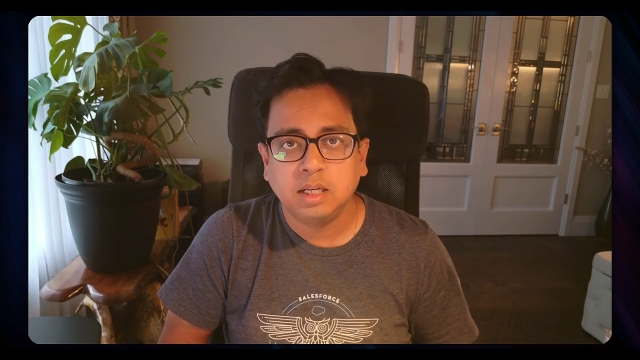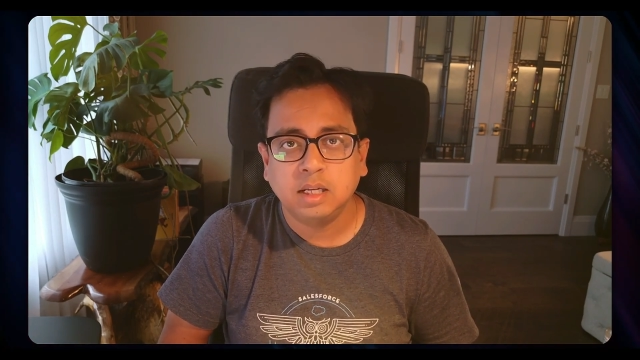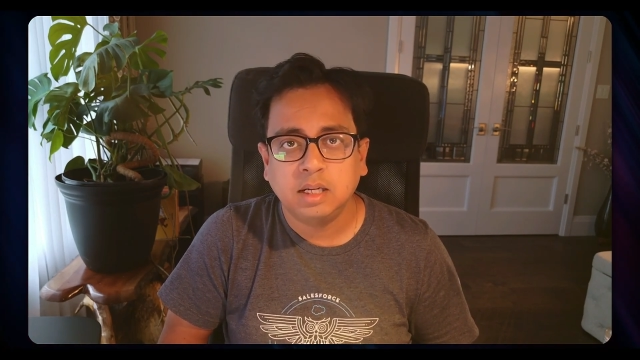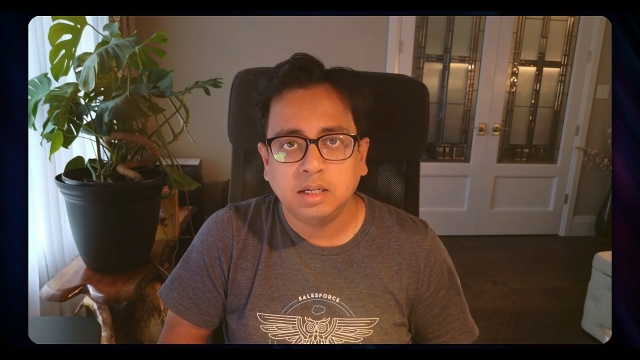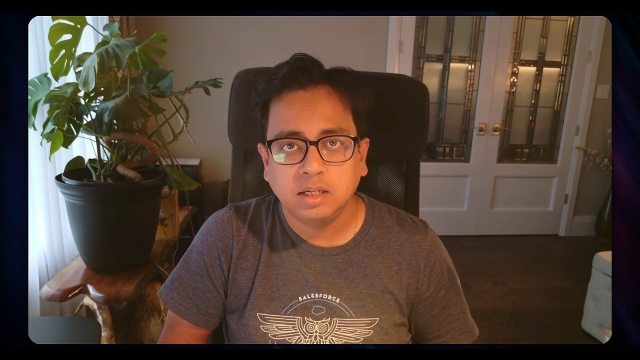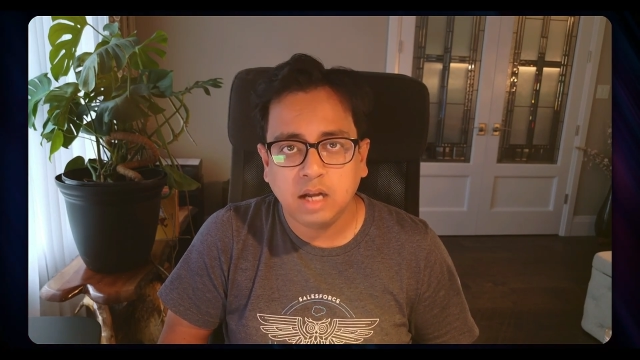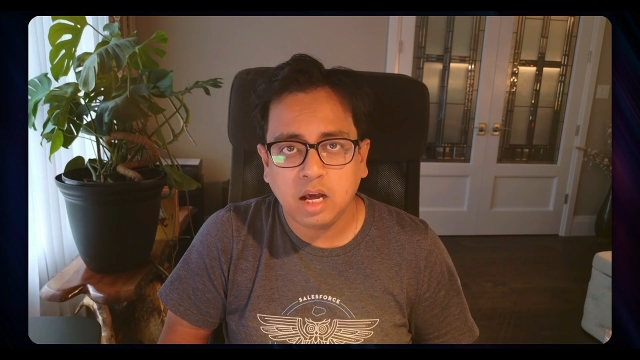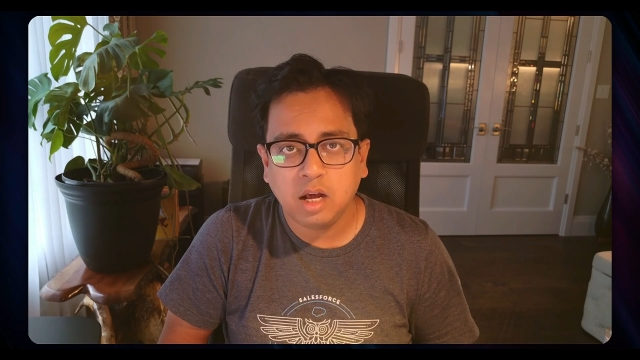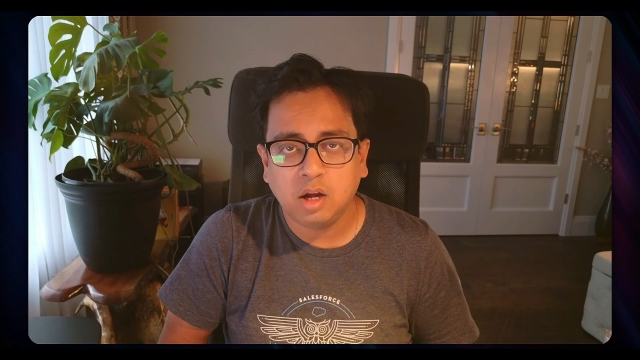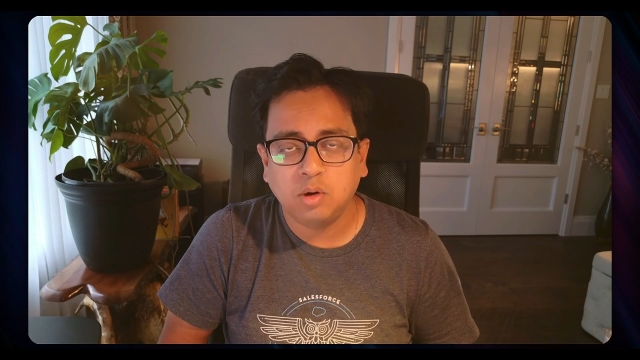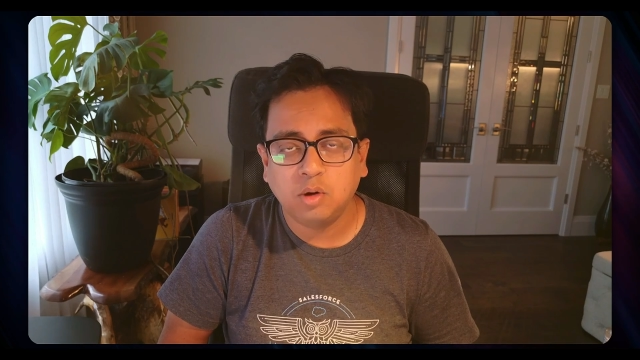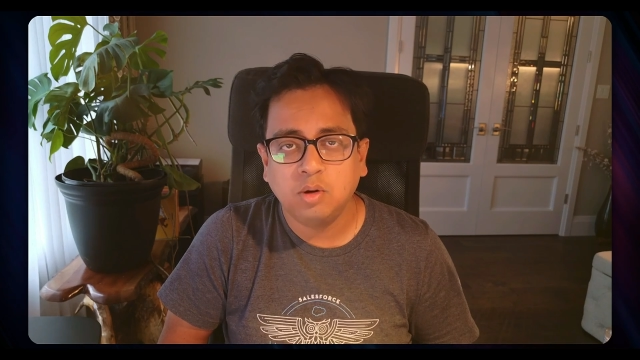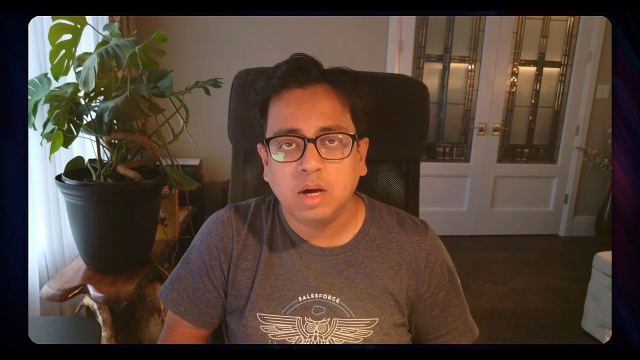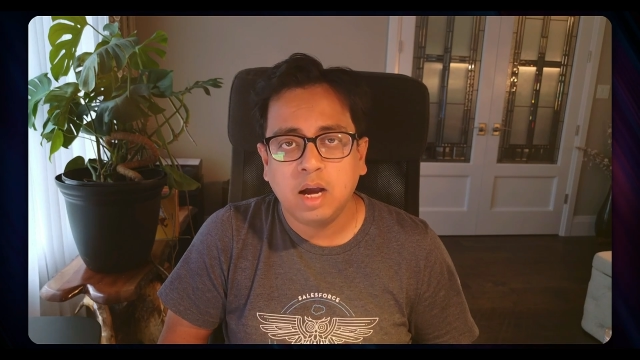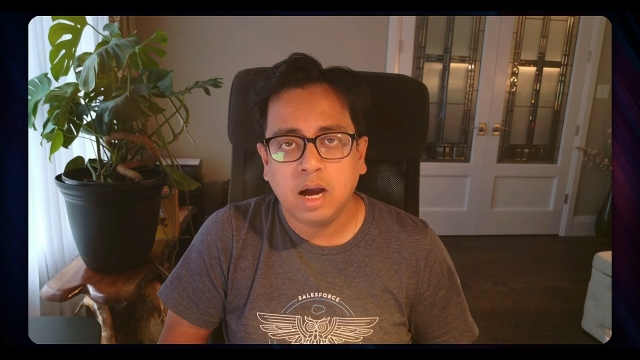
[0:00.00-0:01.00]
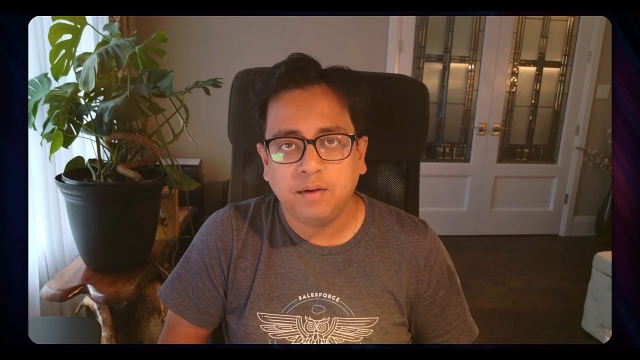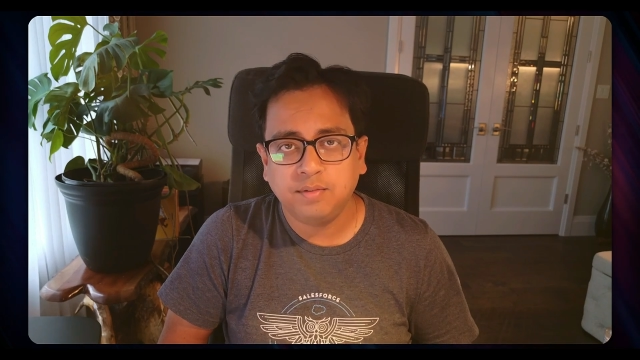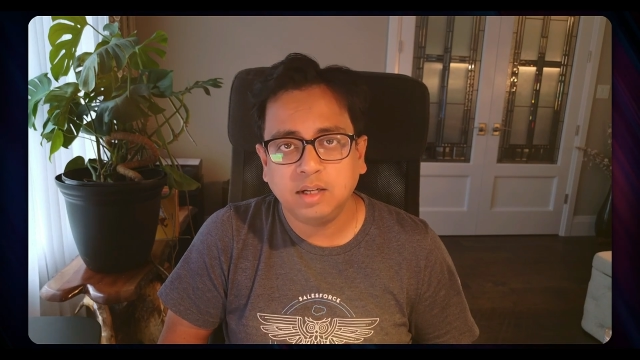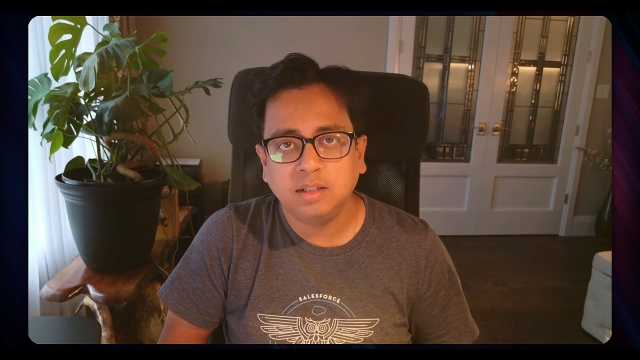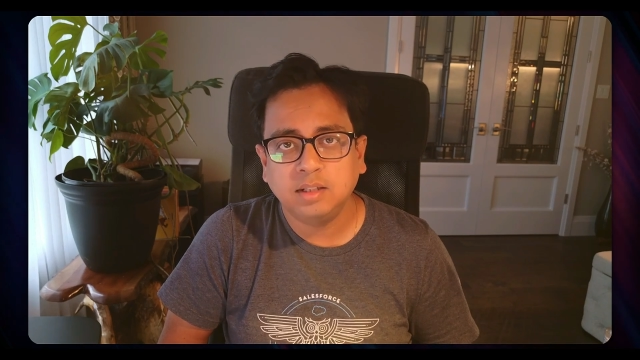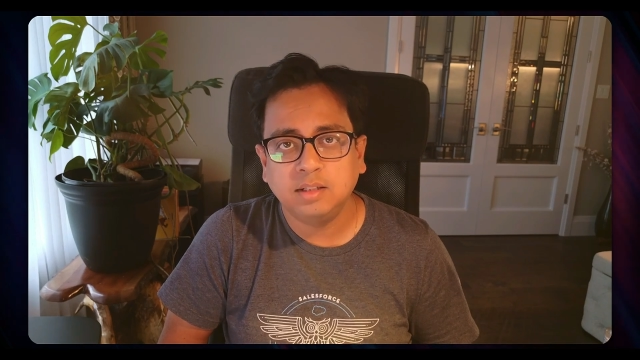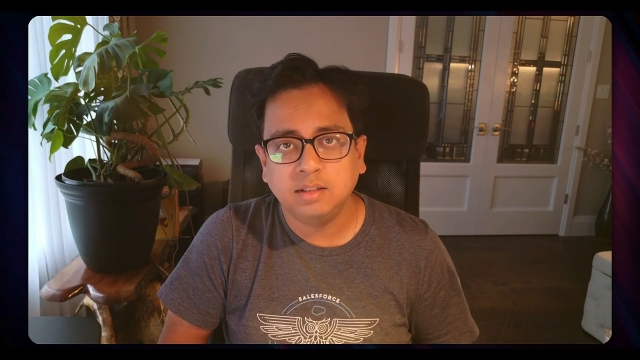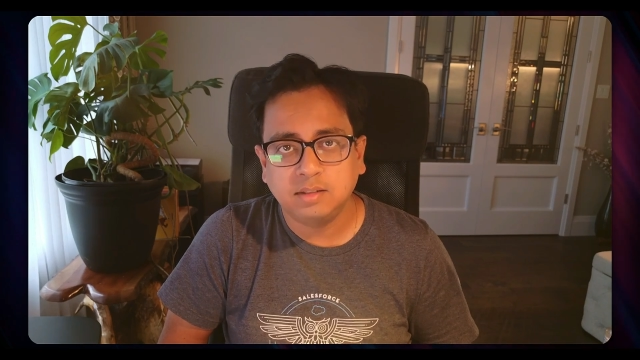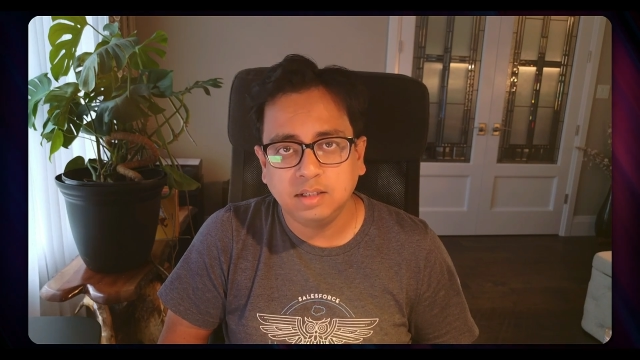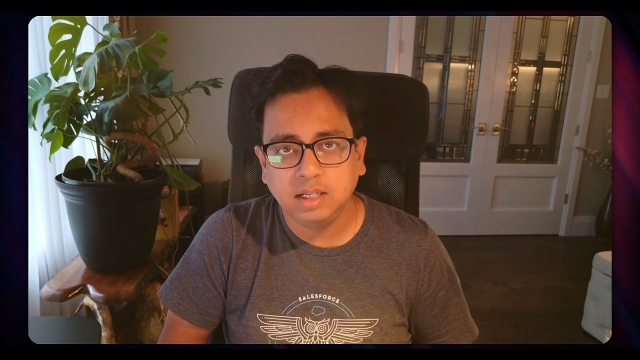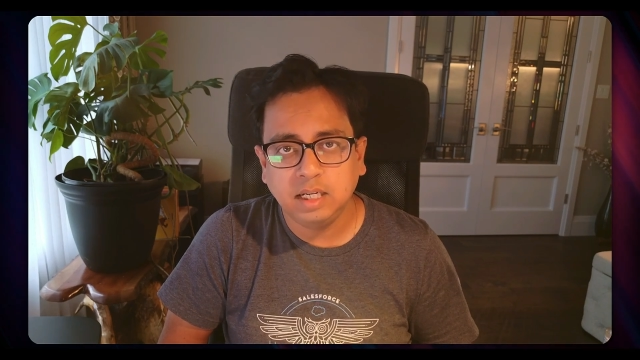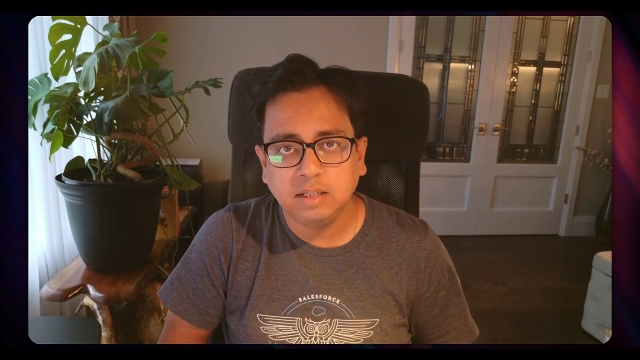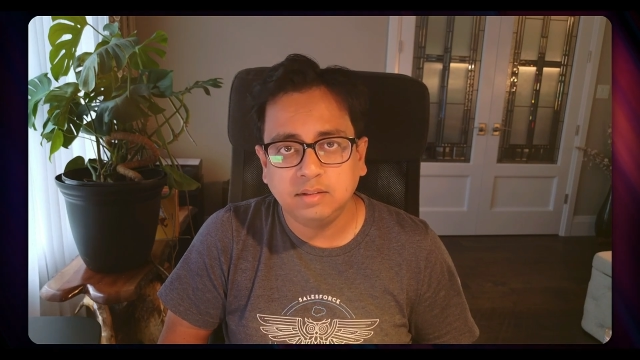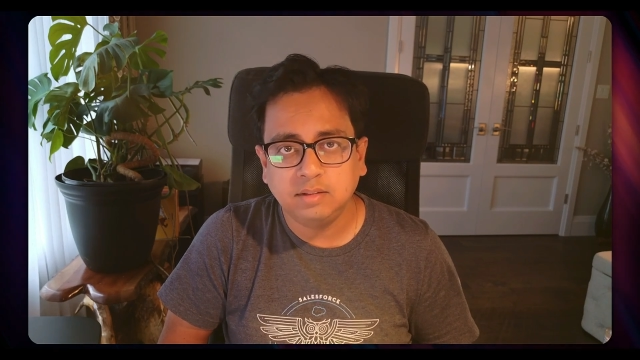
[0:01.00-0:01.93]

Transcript: now after this release,